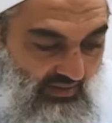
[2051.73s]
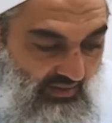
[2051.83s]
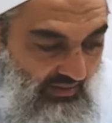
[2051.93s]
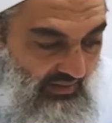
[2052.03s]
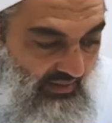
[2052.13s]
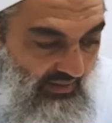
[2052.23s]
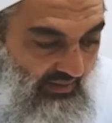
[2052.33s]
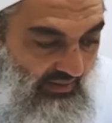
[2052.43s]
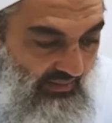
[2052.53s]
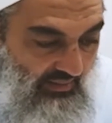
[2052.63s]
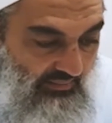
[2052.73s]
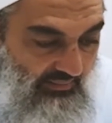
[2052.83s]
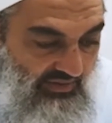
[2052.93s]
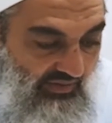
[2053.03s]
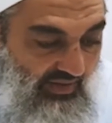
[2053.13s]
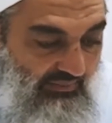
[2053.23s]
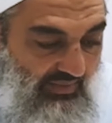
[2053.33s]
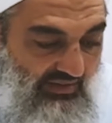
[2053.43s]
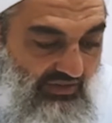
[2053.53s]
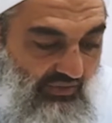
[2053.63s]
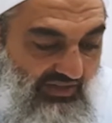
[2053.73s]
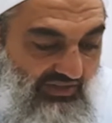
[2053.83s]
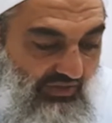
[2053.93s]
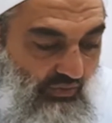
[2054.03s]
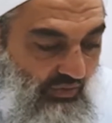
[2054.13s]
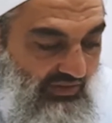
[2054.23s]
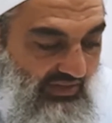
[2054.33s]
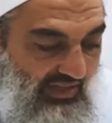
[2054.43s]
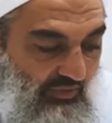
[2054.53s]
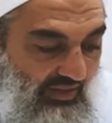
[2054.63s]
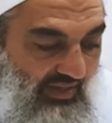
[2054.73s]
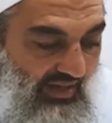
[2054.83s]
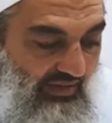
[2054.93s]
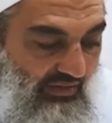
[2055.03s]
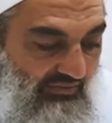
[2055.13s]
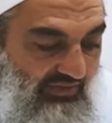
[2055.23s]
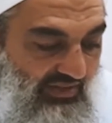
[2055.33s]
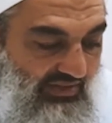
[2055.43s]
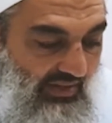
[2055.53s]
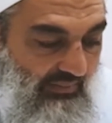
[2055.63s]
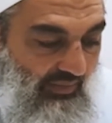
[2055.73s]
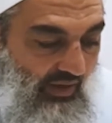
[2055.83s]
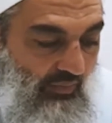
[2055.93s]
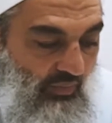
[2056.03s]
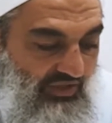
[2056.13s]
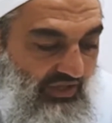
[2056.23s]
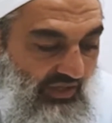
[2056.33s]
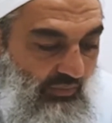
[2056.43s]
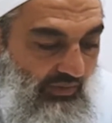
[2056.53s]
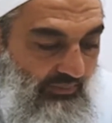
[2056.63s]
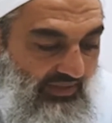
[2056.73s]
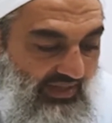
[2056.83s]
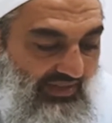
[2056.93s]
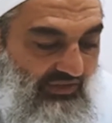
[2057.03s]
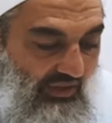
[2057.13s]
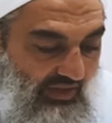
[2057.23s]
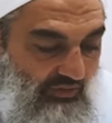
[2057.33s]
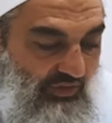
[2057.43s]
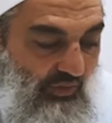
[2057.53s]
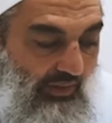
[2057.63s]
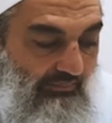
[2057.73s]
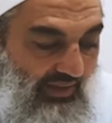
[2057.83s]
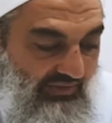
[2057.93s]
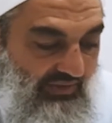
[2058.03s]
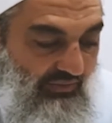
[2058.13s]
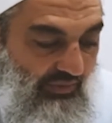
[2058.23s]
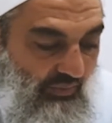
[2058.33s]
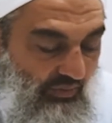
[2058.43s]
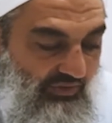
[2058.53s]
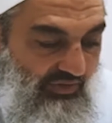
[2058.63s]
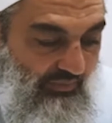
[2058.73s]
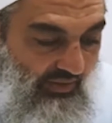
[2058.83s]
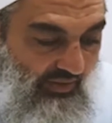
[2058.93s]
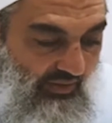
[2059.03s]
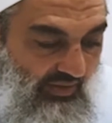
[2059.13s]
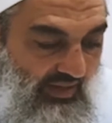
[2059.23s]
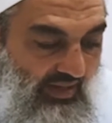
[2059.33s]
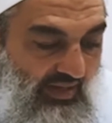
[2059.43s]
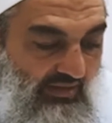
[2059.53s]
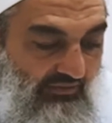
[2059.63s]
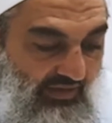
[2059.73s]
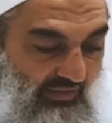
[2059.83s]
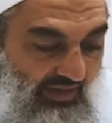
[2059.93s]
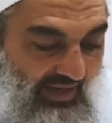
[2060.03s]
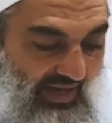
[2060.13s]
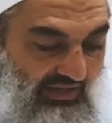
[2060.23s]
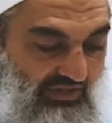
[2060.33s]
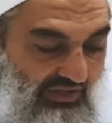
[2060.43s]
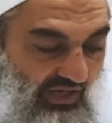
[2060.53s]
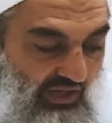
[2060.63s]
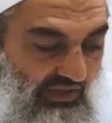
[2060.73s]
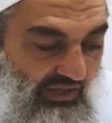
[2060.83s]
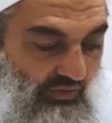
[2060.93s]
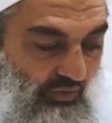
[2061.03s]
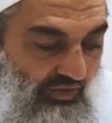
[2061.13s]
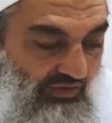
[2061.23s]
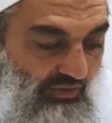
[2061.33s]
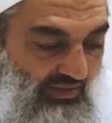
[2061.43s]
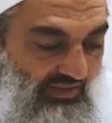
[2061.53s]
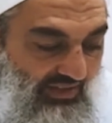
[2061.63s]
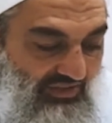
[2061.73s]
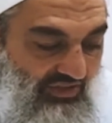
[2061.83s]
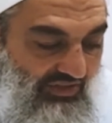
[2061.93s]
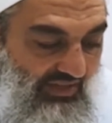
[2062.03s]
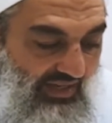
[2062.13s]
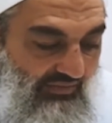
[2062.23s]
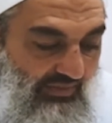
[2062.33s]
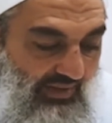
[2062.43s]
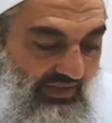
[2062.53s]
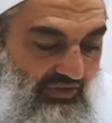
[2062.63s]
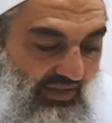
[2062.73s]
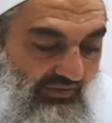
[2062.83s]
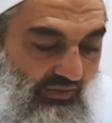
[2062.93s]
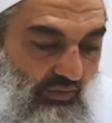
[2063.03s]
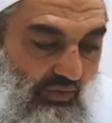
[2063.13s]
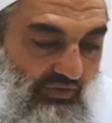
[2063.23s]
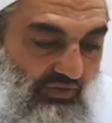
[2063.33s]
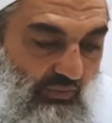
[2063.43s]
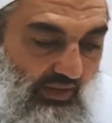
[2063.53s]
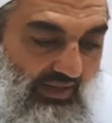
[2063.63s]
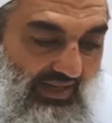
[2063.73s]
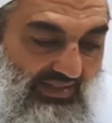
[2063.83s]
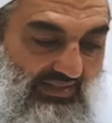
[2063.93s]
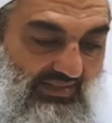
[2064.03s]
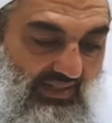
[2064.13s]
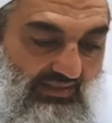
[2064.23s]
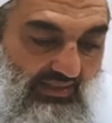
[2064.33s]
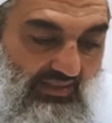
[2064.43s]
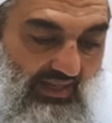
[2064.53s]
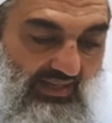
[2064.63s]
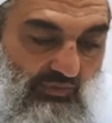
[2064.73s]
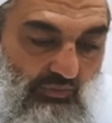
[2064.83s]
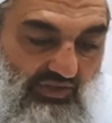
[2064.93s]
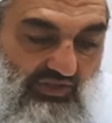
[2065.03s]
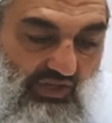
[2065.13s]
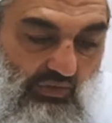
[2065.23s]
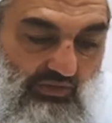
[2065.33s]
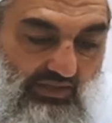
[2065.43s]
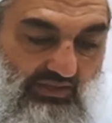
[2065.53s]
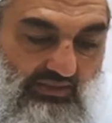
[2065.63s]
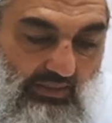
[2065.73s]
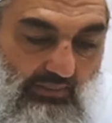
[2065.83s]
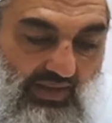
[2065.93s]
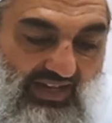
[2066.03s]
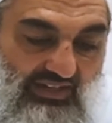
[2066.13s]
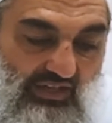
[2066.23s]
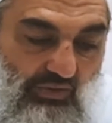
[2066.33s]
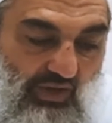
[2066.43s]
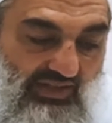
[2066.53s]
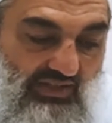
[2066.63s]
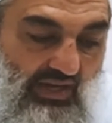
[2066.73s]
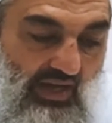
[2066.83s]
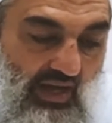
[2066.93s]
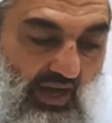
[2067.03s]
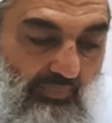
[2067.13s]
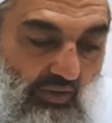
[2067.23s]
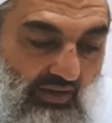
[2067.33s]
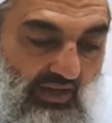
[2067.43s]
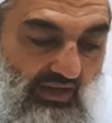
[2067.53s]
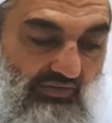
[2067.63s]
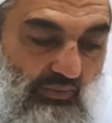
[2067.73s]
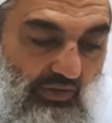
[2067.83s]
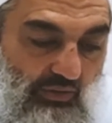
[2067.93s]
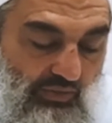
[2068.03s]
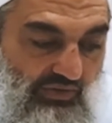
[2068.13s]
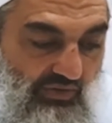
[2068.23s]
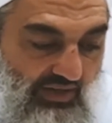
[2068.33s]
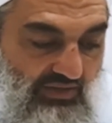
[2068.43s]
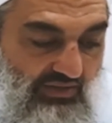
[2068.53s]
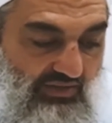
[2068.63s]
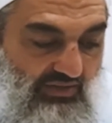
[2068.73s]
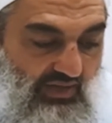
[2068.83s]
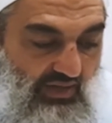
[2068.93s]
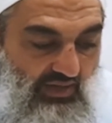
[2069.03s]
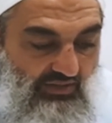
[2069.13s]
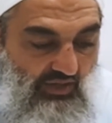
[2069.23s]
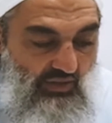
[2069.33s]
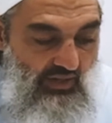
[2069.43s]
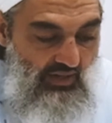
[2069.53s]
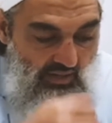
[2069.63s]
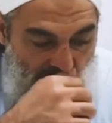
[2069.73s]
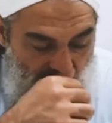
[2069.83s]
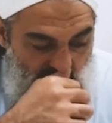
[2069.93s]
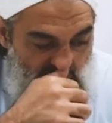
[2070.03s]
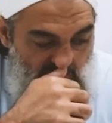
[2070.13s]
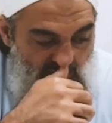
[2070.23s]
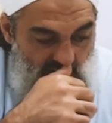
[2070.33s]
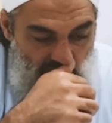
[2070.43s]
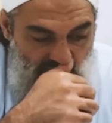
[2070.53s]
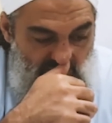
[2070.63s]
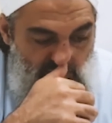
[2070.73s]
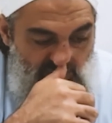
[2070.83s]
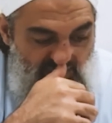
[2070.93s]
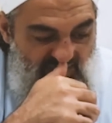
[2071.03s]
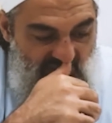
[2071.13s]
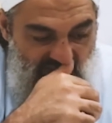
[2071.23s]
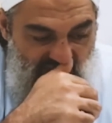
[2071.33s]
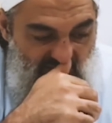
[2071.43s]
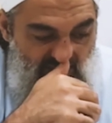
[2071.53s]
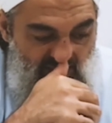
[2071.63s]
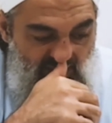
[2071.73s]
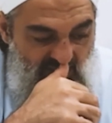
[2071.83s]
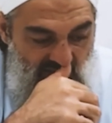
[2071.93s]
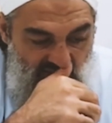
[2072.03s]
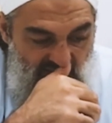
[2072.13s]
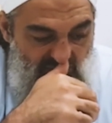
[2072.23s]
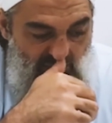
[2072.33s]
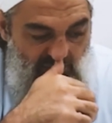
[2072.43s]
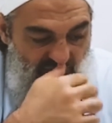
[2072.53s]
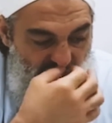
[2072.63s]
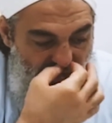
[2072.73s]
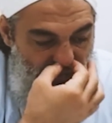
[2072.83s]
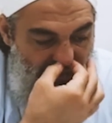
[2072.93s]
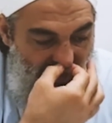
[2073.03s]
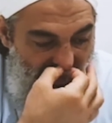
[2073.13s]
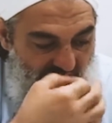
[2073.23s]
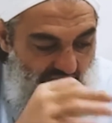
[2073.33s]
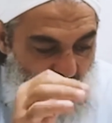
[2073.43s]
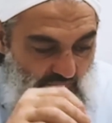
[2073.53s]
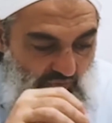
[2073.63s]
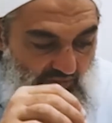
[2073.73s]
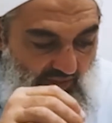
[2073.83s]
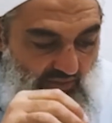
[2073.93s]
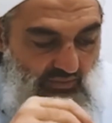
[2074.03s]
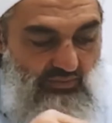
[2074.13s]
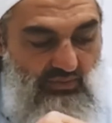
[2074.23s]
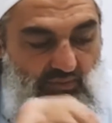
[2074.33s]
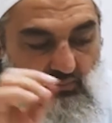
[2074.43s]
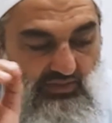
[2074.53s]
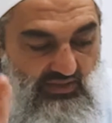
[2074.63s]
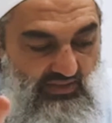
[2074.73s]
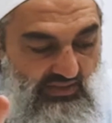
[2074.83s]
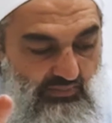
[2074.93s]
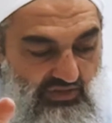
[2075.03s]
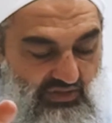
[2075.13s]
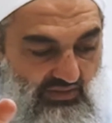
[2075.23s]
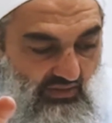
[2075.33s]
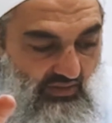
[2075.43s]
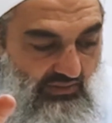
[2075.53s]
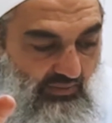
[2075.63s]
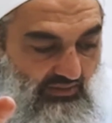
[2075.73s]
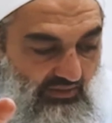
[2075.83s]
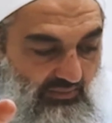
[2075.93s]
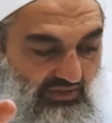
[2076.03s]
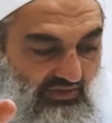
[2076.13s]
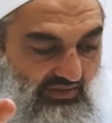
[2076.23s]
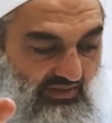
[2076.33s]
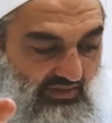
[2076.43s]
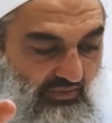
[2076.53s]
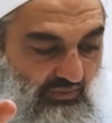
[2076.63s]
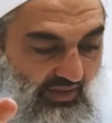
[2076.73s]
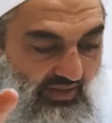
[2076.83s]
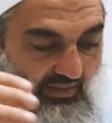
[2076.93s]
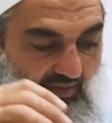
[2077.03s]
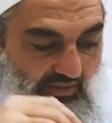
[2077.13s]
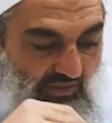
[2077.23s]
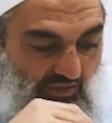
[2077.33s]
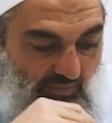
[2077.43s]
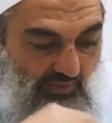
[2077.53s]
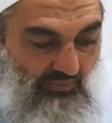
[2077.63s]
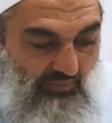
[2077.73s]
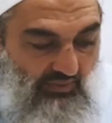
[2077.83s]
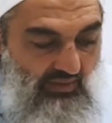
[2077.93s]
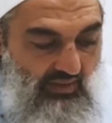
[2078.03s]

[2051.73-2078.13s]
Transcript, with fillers: So that immense grace is accorded to him on account of this, and by which he will be entitled to abundant reward tomorrow. Verily, actions are only according to intentions, and every man shall have according to what he has intended, and he will bestow his abounding grace upon everyone who is gracious. So when he says there, it's from the virtuous actions of the muttaqun. We said that's mentioned, Allah subhanahu wa ta'ala mentions it in the Quran about those people.